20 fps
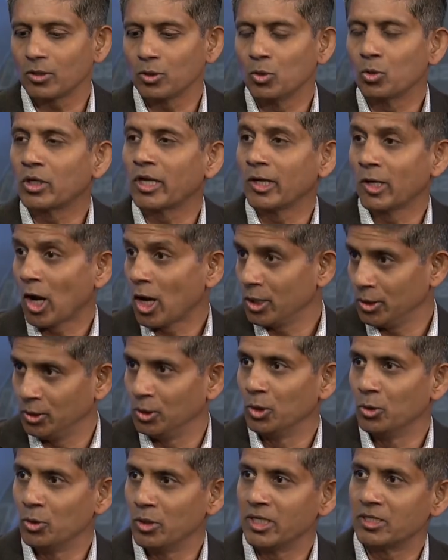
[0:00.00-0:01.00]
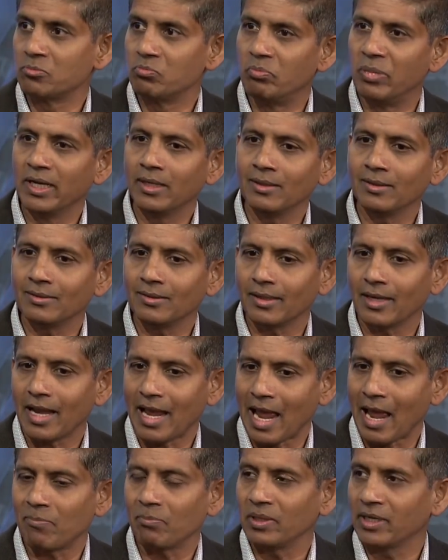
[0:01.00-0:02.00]
you cannot do is build
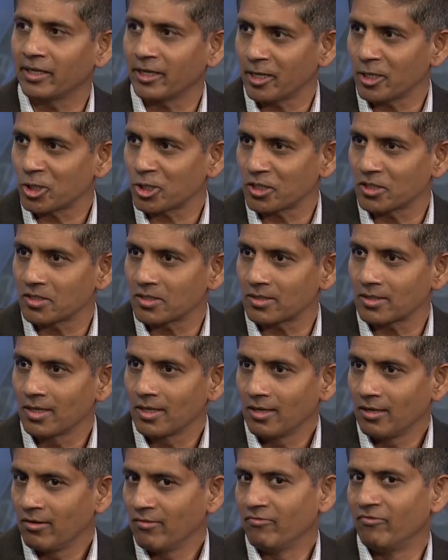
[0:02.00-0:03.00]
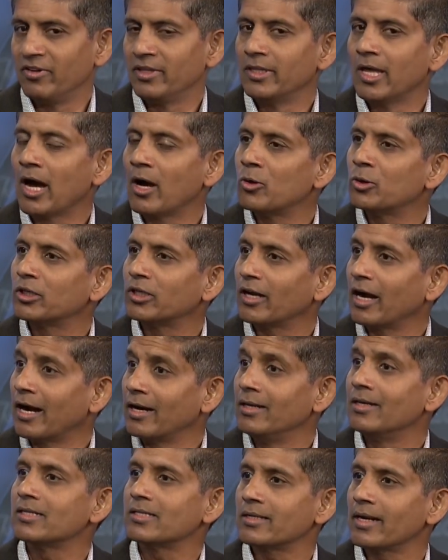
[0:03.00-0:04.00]
applications without
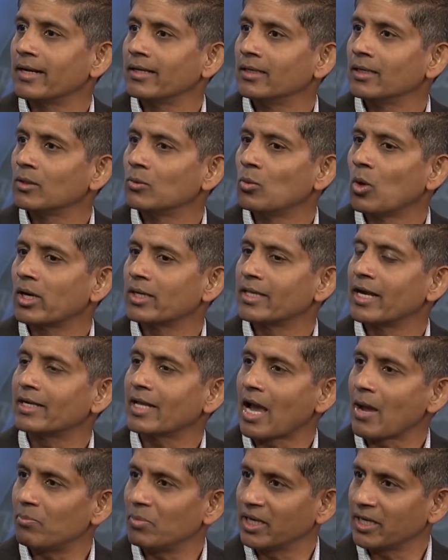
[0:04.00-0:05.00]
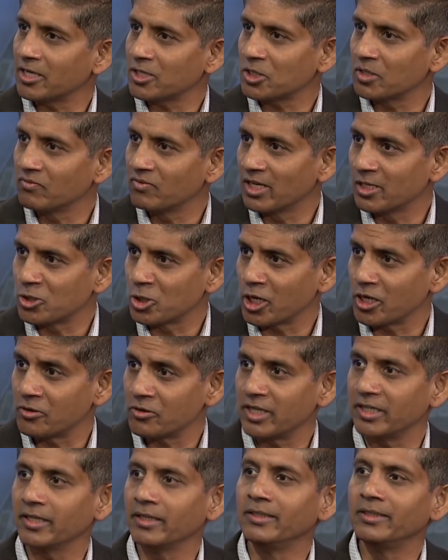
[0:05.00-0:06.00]
understanding what that application will
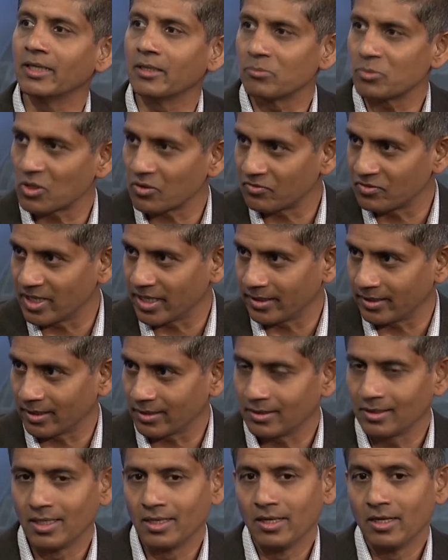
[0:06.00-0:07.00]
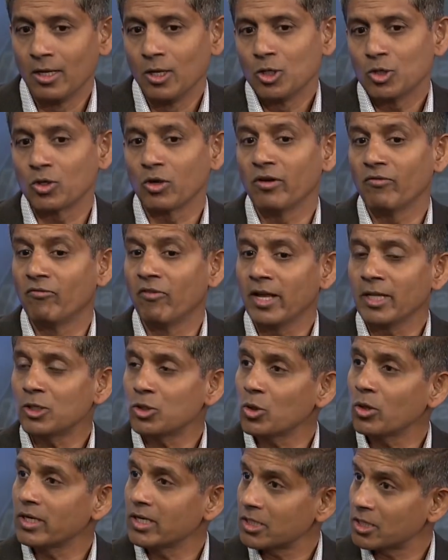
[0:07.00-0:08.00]
generate in terms of data. So
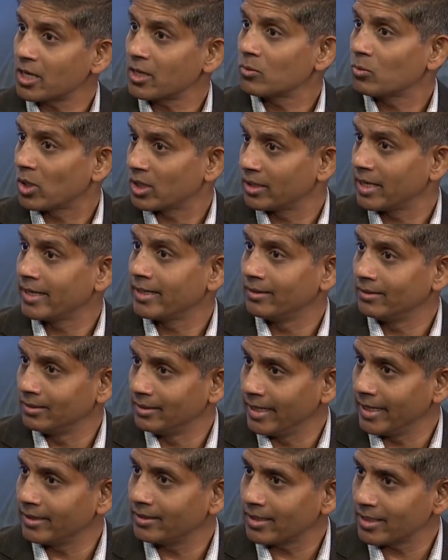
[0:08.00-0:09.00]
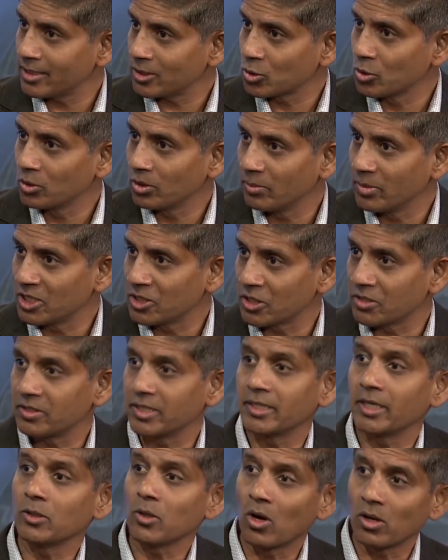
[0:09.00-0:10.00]
once you understand what the data is going to be
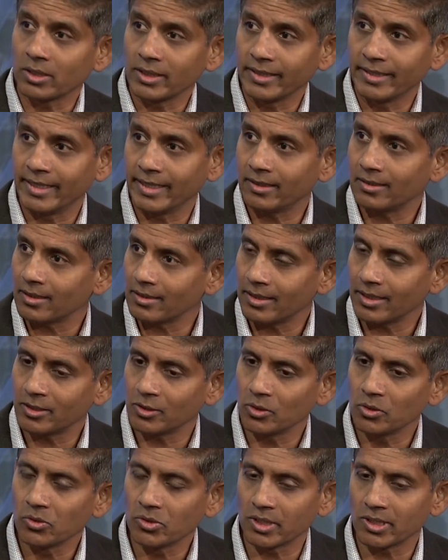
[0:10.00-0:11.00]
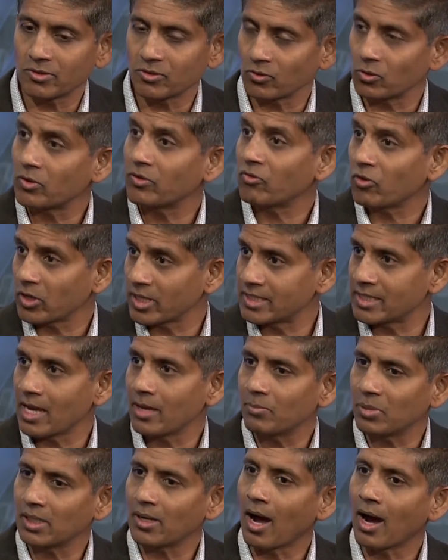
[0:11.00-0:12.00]
generated or the data that uses, so for
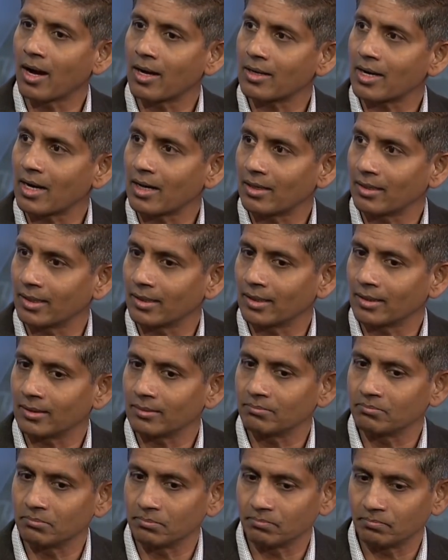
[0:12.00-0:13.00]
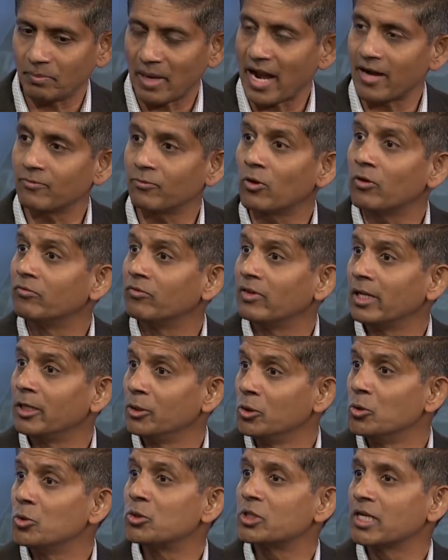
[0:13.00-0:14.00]
example, our uh, platform will
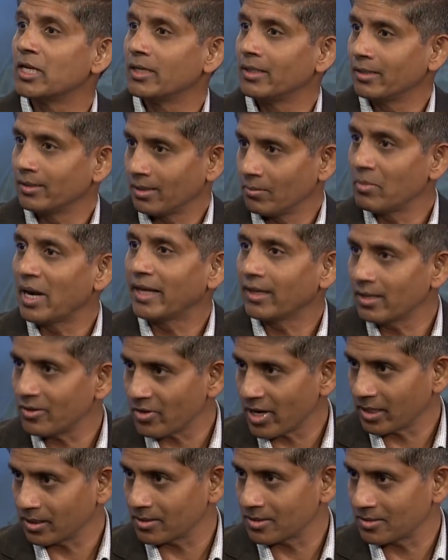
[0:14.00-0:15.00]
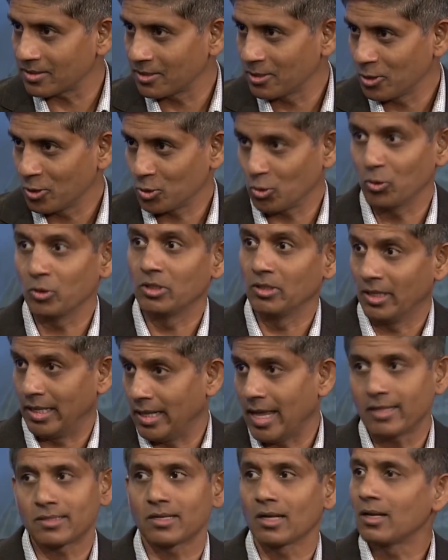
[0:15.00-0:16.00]
use medical records. So
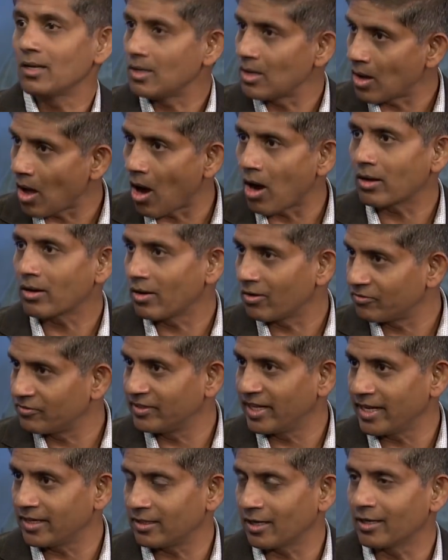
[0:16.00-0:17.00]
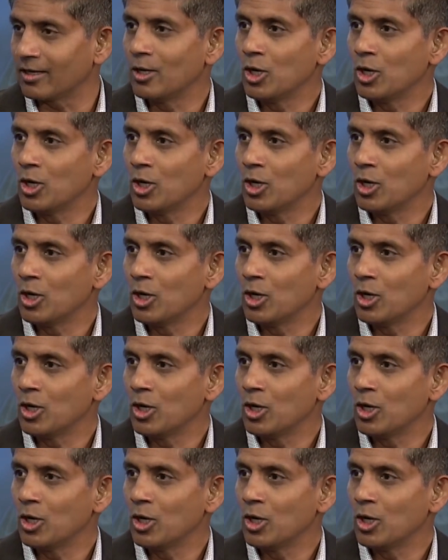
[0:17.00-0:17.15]
that's a lot of data.